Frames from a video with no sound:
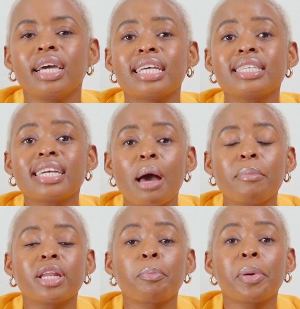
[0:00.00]
It doesn't come
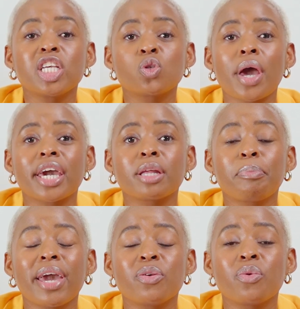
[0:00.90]
at a pace where I can
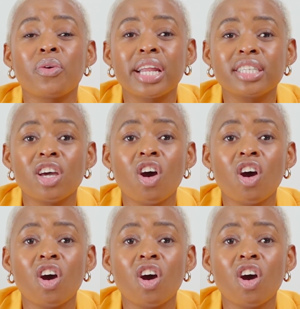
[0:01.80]
pay rent